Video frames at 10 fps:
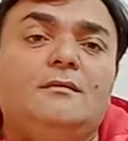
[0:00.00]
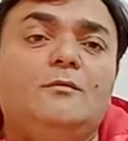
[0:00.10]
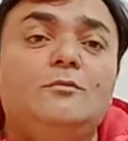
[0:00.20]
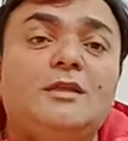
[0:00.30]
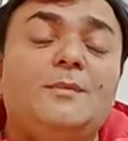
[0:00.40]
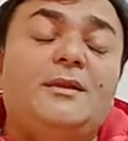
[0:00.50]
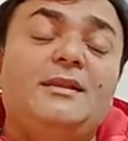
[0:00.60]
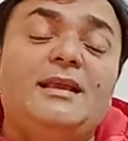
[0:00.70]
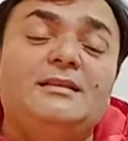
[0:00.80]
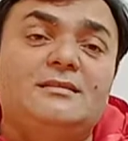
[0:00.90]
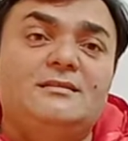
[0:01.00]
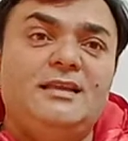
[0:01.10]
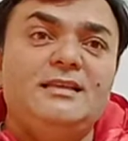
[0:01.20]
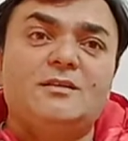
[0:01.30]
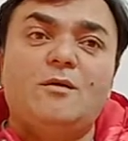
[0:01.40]
Uttar Pradesh,
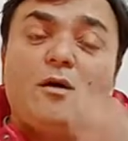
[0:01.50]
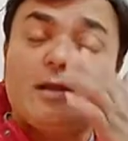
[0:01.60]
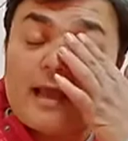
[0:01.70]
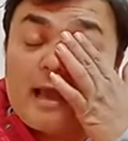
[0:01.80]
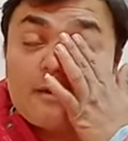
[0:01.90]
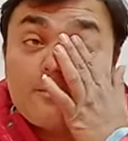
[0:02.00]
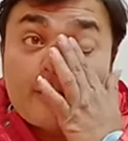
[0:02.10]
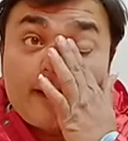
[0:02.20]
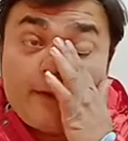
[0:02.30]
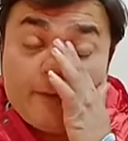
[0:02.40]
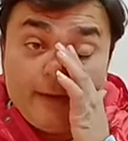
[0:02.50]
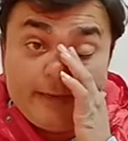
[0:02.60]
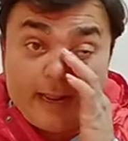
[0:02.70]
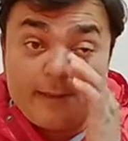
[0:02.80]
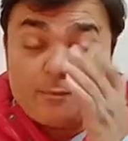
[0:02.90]
these all are particularly
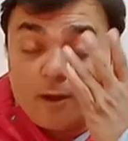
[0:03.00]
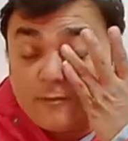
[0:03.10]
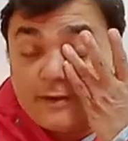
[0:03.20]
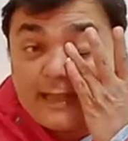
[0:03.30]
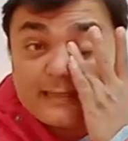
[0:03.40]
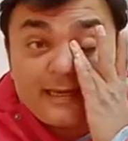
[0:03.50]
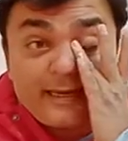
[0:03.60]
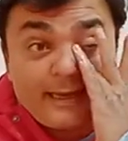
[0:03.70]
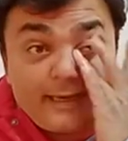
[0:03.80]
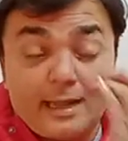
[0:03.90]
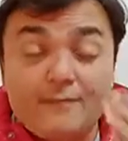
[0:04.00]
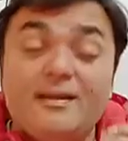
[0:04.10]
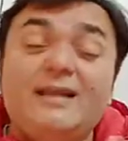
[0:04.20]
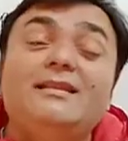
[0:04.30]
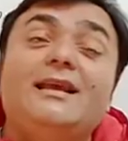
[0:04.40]
type of desert area
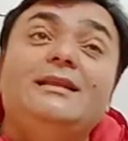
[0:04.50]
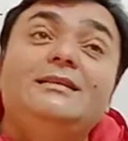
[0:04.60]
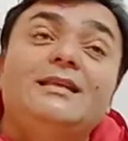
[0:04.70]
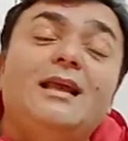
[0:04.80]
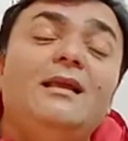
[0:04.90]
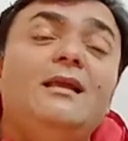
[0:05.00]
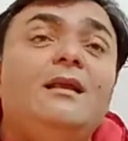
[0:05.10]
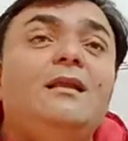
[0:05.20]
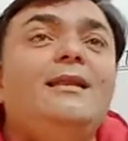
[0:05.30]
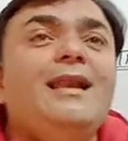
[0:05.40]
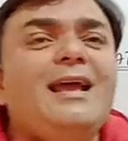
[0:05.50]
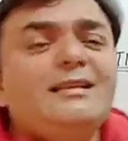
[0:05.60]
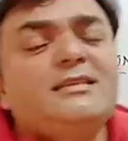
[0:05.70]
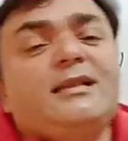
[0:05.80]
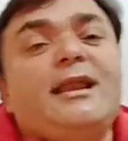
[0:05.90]
where there is a
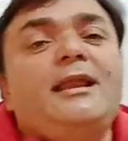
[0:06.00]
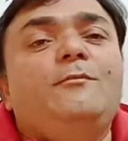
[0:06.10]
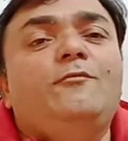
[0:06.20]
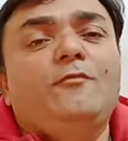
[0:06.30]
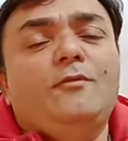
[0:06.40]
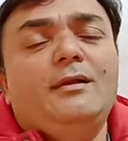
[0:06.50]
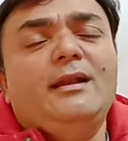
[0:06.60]
less rainfall,